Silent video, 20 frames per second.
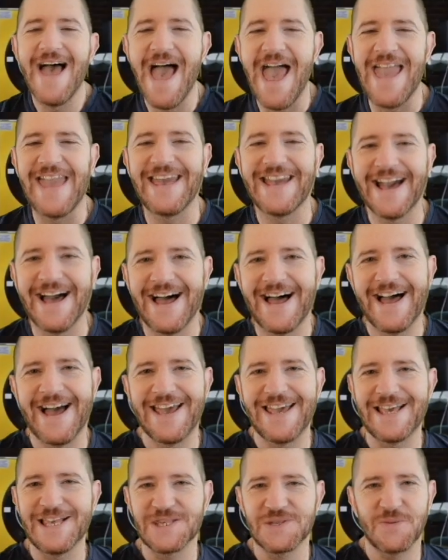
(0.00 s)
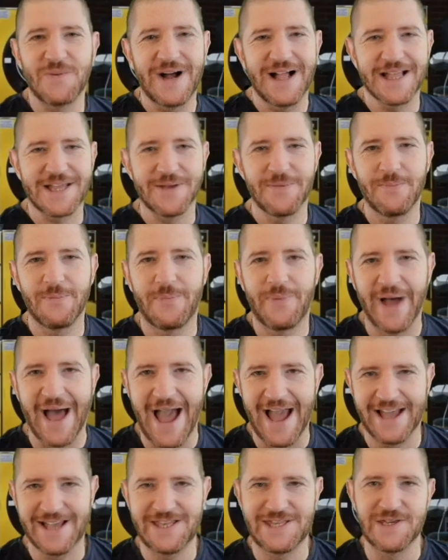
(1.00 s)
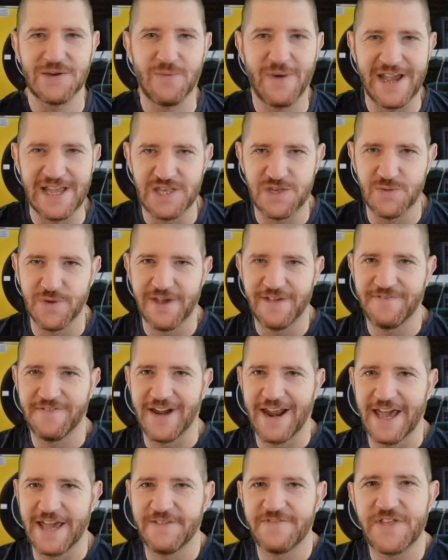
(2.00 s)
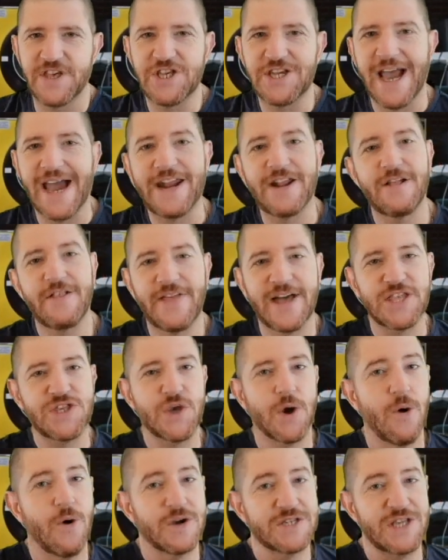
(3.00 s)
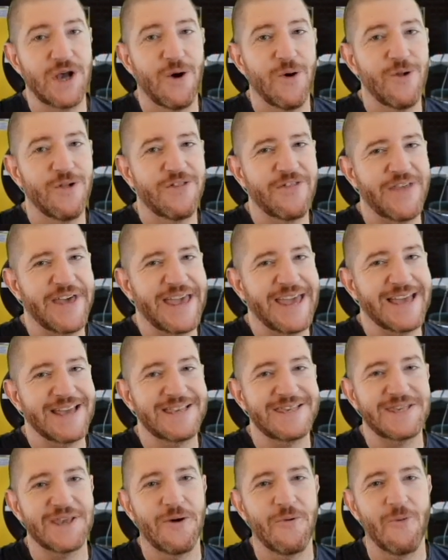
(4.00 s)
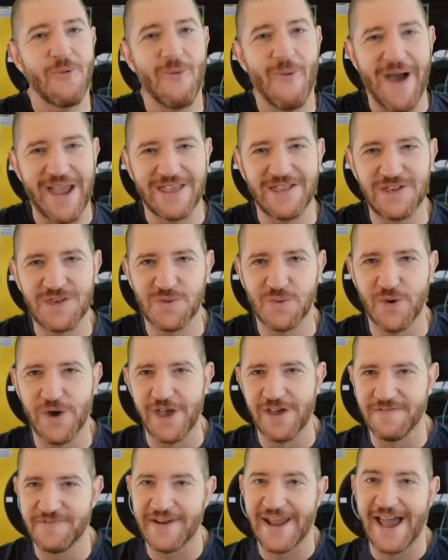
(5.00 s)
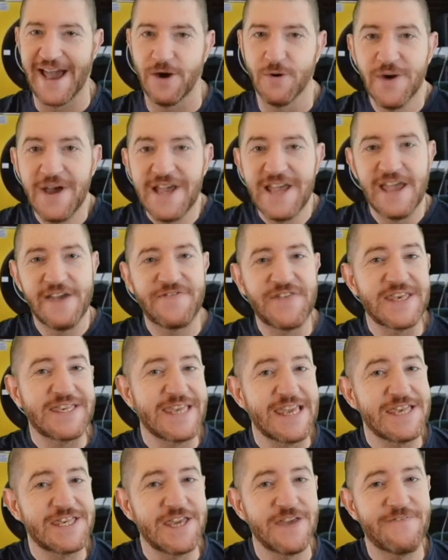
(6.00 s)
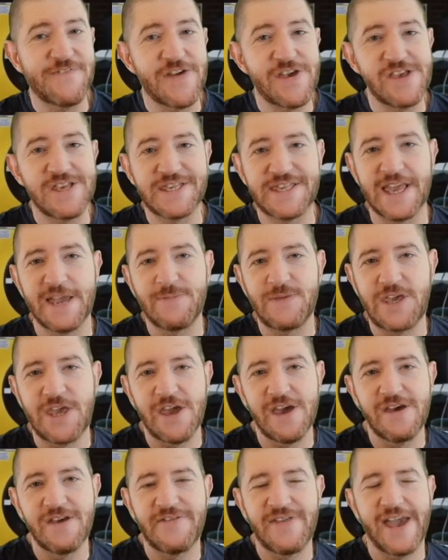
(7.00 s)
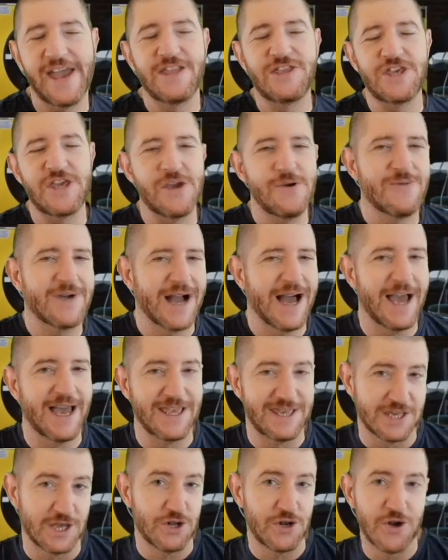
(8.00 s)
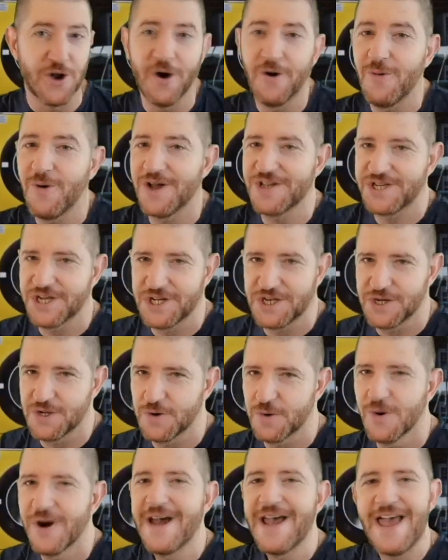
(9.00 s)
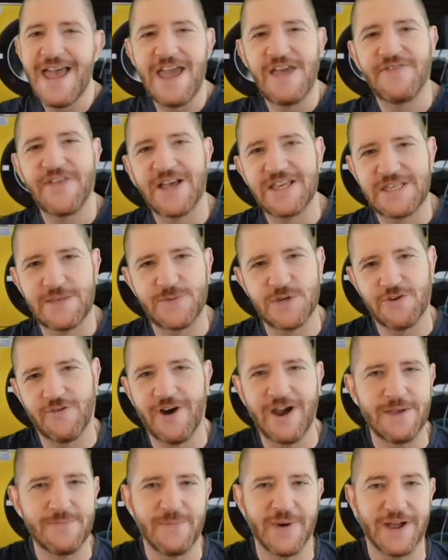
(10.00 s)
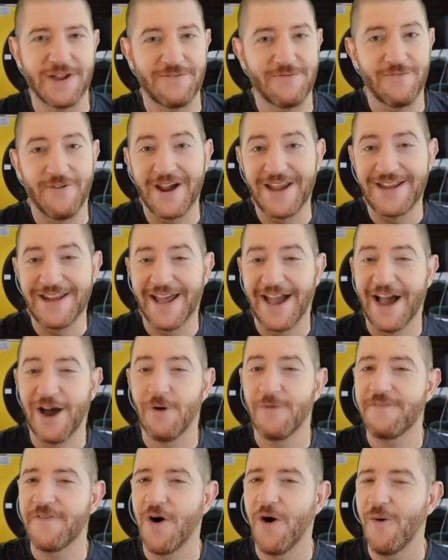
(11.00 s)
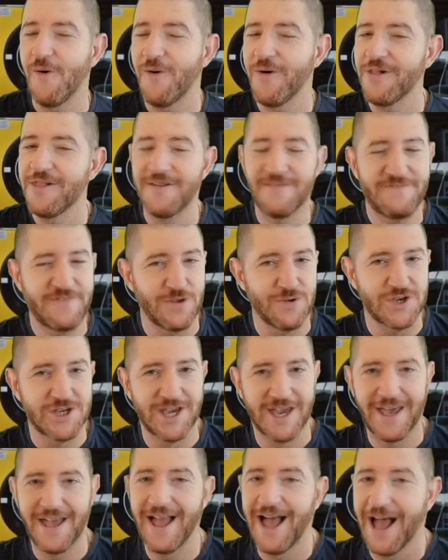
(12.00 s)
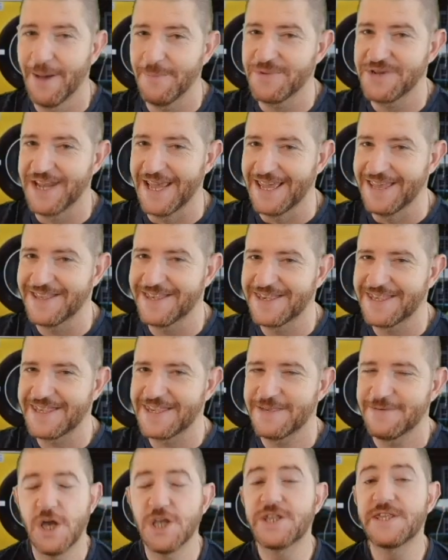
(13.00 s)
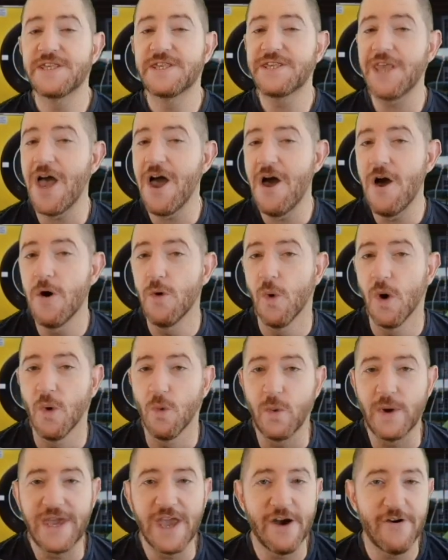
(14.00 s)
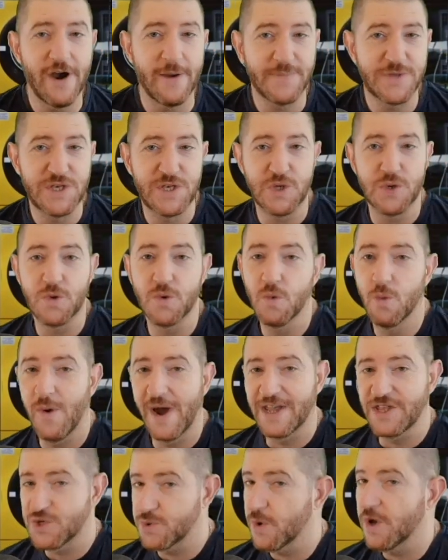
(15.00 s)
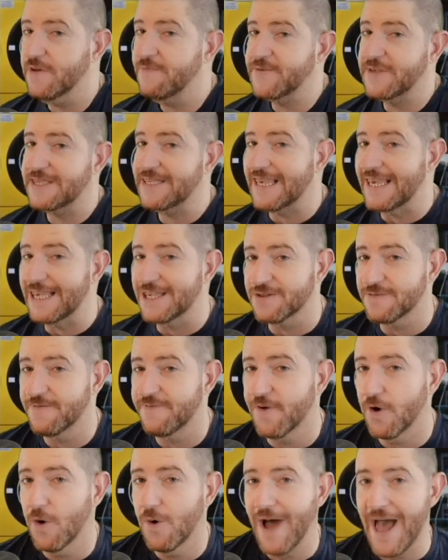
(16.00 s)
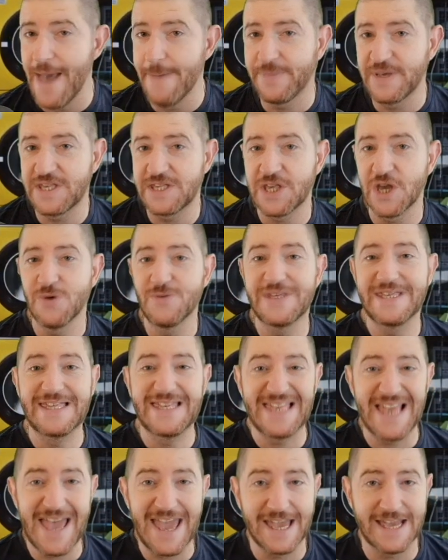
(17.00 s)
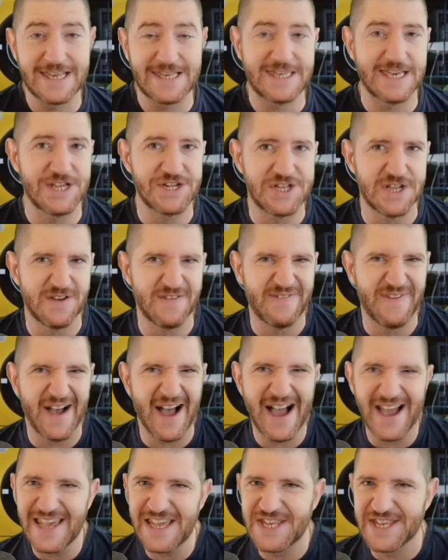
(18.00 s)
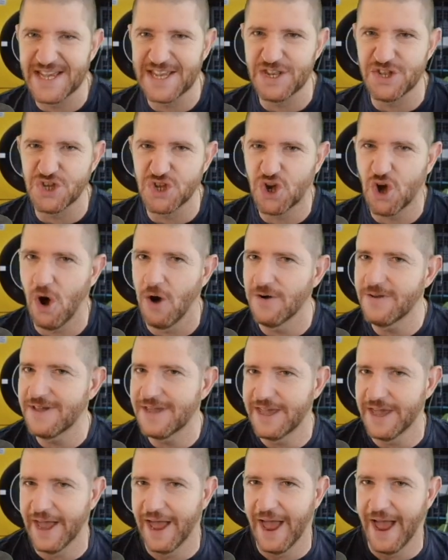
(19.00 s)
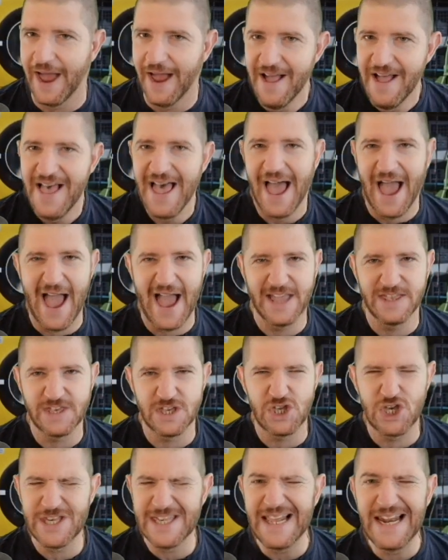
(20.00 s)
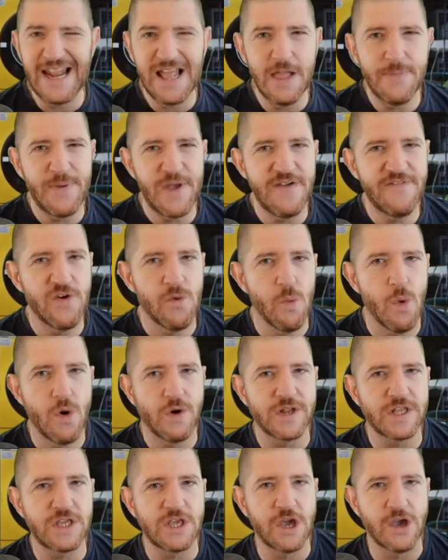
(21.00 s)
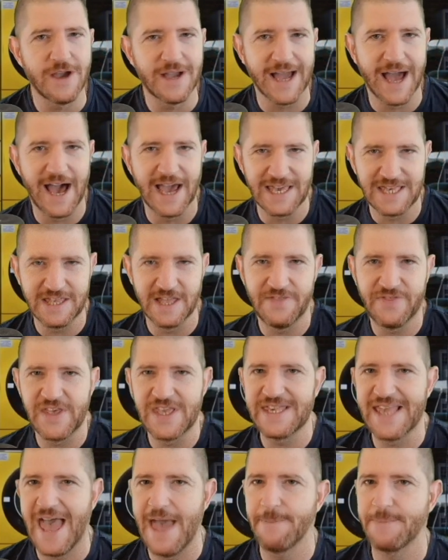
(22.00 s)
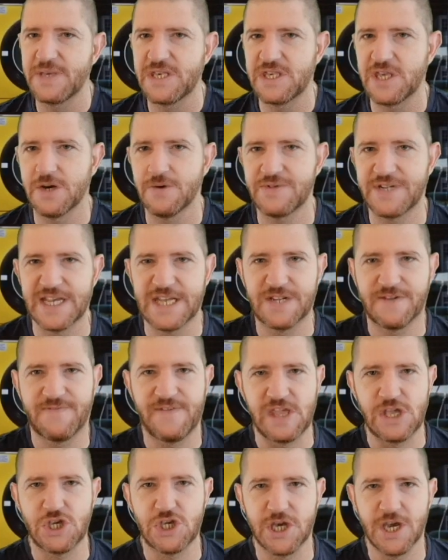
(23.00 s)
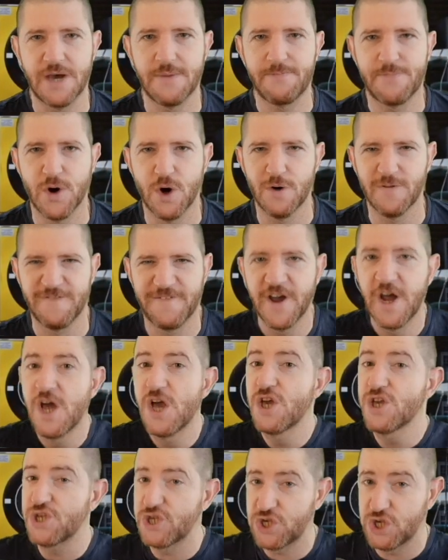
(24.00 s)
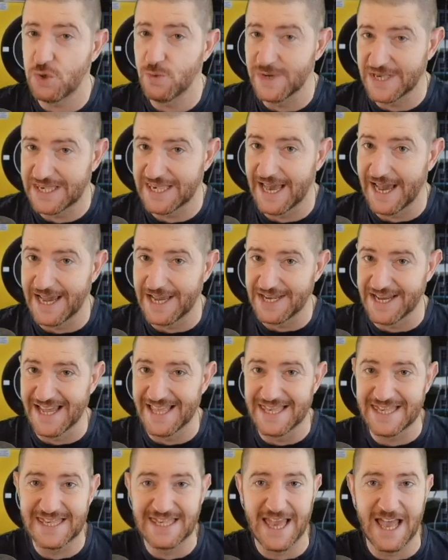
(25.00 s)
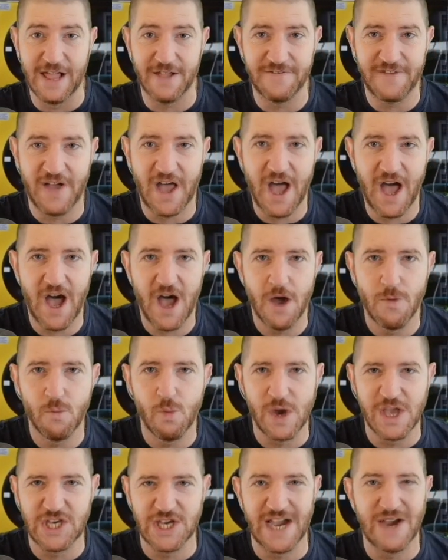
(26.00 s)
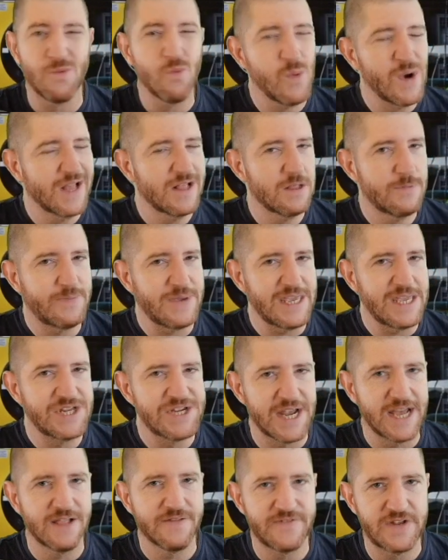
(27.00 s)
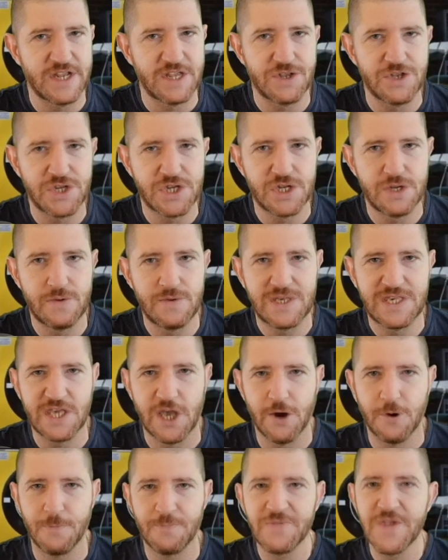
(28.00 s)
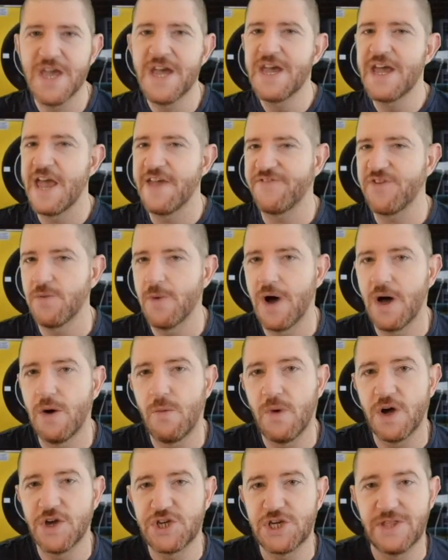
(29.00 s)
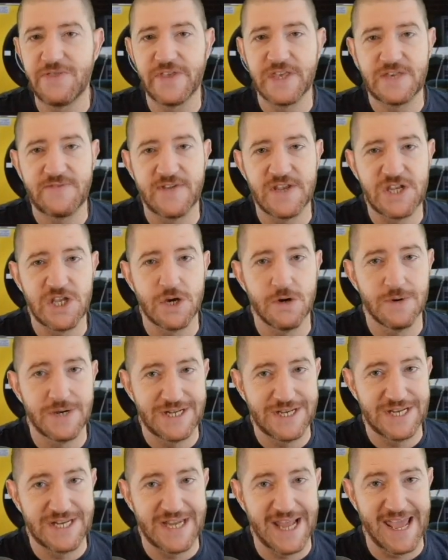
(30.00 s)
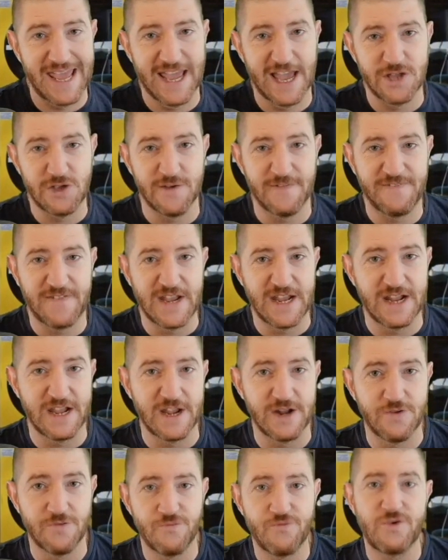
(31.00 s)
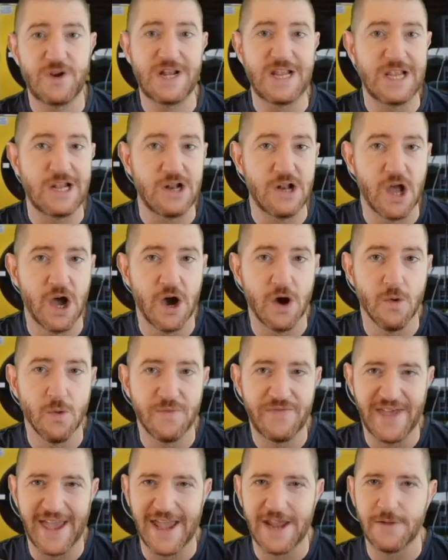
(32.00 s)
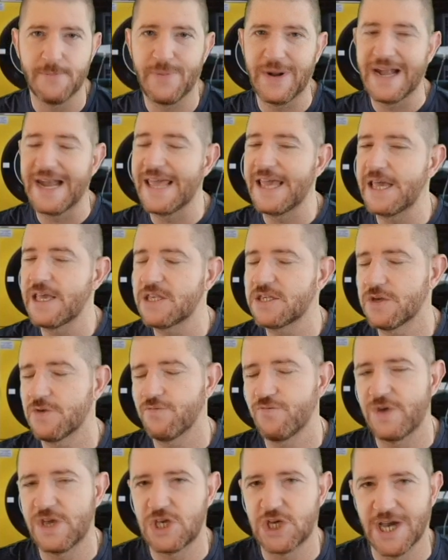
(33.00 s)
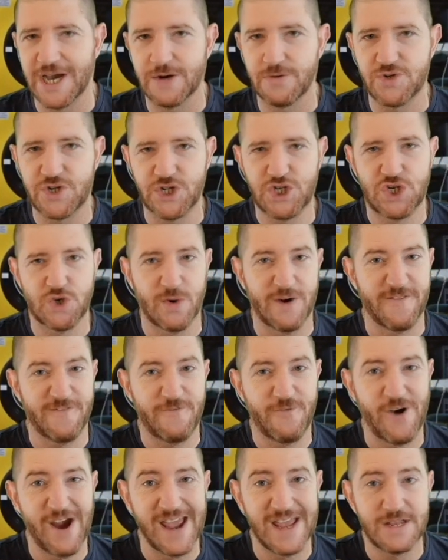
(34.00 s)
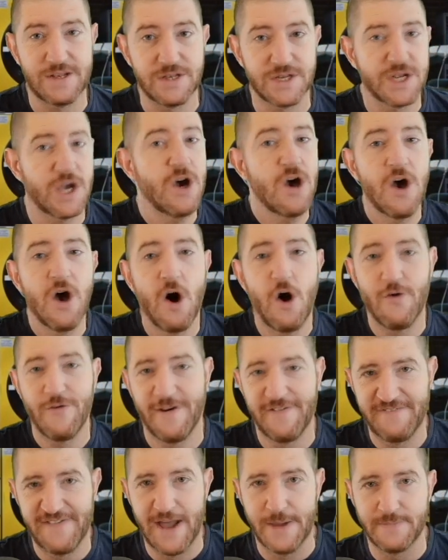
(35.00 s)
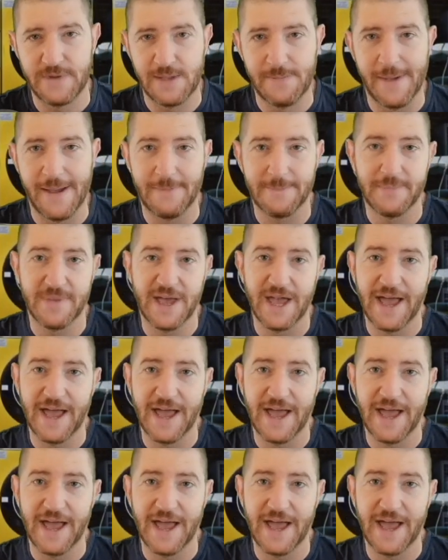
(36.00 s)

Hey guys, welcome back to Wentworth Life, the channel that talks all things Wentworth. Now, if this is your first time here, then you guys know what to do. Hit that subscribe button right now for all future updates. So, we are up to Wentworth Season 4, Episode 6, Divide and Conquer. And just a little bit of a warning here, guys, that this episode does feature both suicide and self-harm, which I will be delving into. So, if you are watching this video today and you're feeling really low, then please reach out to a friend or a family member.